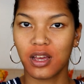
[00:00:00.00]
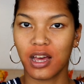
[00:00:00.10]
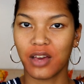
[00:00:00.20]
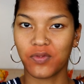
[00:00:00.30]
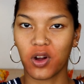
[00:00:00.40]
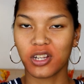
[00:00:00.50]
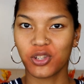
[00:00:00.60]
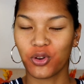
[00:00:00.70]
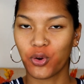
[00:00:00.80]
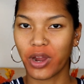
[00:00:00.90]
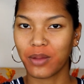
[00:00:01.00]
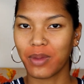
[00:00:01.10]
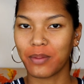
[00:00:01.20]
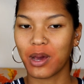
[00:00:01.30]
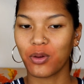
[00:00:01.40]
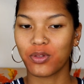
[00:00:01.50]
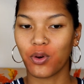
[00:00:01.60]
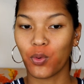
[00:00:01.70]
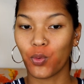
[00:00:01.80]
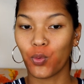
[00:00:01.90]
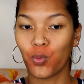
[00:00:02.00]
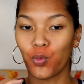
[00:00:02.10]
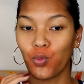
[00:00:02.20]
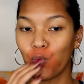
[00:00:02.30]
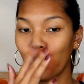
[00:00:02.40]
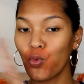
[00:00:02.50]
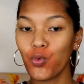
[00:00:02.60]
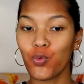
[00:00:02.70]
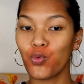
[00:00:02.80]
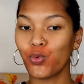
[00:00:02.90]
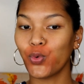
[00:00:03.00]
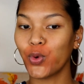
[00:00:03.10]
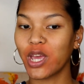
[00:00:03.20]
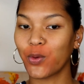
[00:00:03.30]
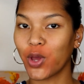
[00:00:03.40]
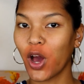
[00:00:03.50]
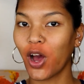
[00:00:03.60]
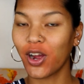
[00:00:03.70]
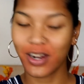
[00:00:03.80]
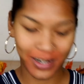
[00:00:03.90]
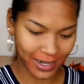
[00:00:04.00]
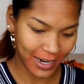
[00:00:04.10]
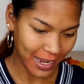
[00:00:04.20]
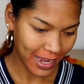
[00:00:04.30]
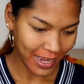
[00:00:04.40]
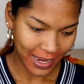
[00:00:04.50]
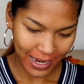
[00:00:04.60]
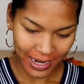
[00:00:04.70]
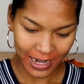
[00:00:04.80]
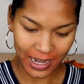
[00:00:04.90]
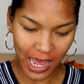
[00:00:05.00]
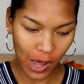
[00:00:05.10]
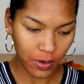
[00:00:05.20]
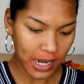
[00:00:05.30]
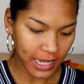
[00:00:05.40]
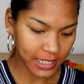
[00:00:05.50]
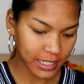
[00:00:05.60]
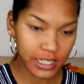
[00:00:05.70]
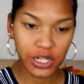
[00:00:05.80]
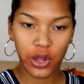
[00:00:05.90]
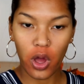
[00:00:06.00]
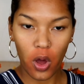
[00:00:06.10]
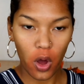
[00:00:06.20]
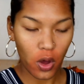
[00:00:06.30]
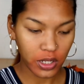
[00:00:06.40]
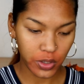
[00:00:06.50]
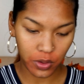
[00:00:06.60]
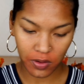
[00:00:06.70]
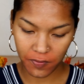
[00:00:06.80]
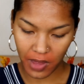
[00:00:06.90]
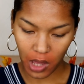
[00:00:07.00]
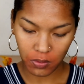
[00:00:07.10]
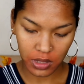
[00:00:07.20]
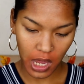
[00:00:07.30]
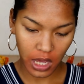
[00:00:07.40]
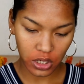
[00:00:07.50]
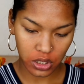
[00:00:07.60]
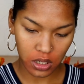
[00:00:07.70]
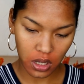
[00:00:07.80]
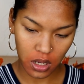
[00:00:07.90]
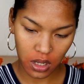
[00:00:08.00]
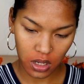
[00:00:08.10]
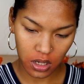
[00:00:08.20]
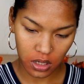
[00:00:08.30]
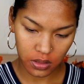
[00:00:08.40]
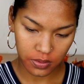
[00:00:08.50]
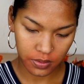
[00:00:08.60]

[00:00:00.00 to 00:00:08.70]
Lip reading: I forgot to correct my mouth, so here we are. Now let's go into the foundation.